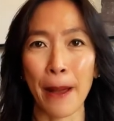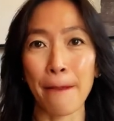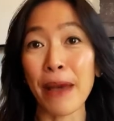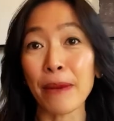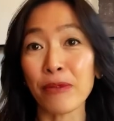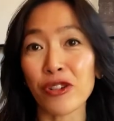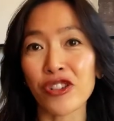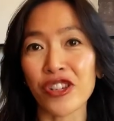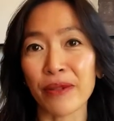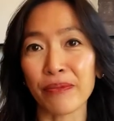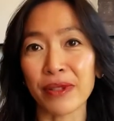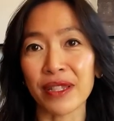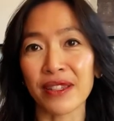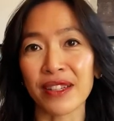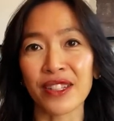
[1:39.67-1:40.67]

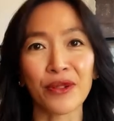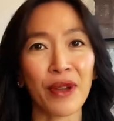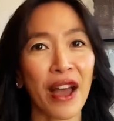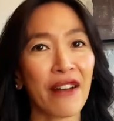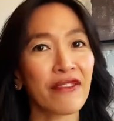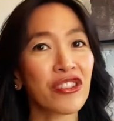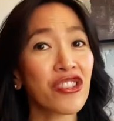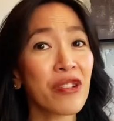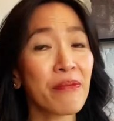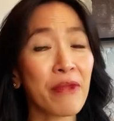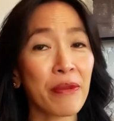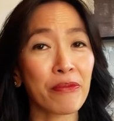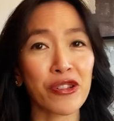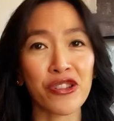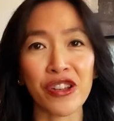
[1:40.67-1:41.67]
Memberships. Do you have a gym
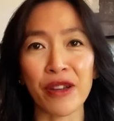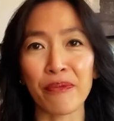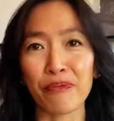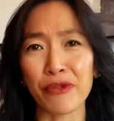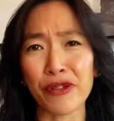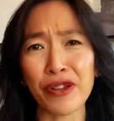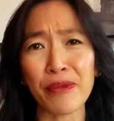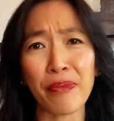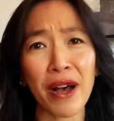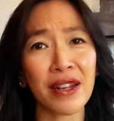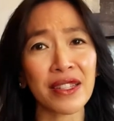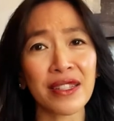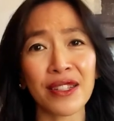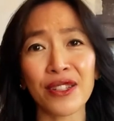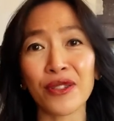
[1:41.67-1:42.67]
membership, beauty
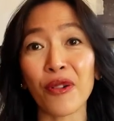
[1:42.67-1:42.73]
boxes,